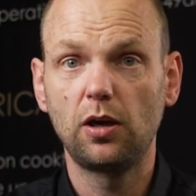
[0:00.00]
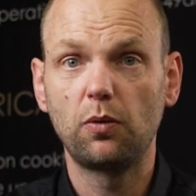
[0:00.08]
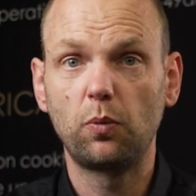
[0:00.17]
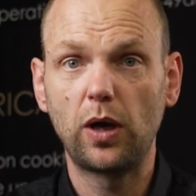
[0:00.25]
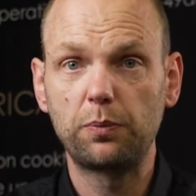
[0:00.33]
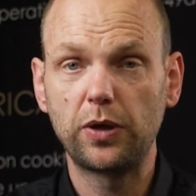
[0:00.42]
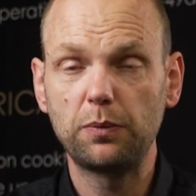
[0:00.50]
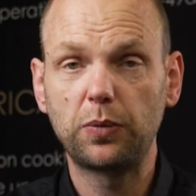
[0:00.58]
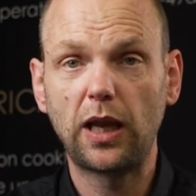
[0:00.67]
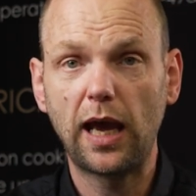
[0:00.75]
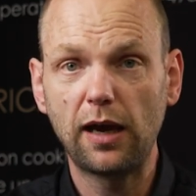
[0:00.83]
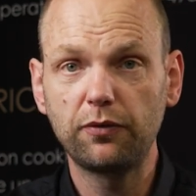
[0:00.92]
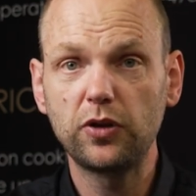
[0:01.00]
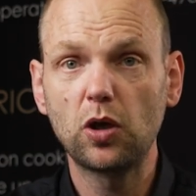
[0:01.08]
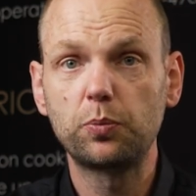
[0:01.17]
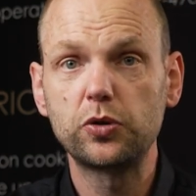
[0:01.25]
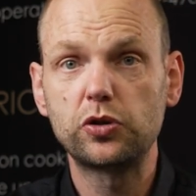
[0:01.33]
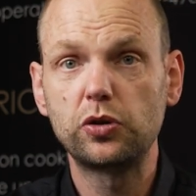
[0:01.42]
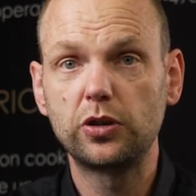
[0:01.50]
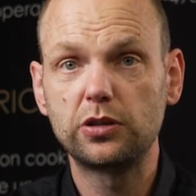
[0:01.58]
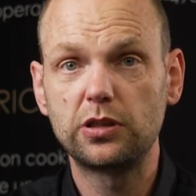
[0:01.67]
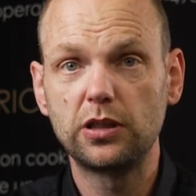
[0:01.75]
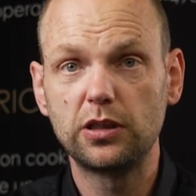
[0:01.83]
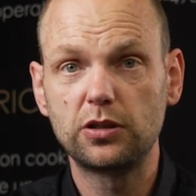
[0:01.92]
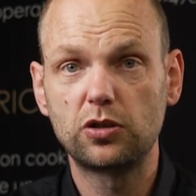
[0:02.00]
Where people have the opportunity